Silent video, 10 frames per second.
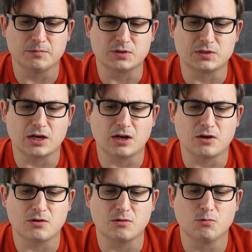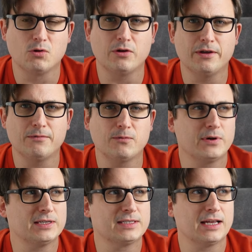So what if
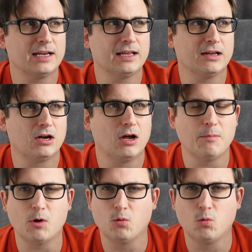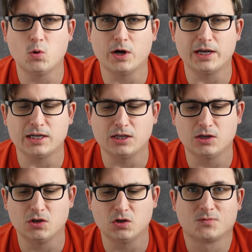we tell it I'm away?
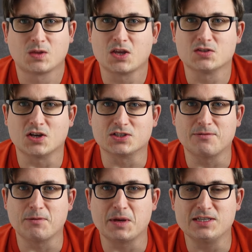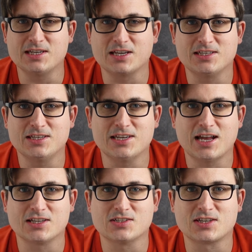So it's giving me 60
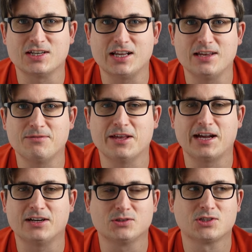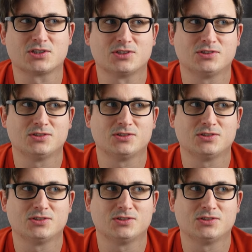seconds to leave the house.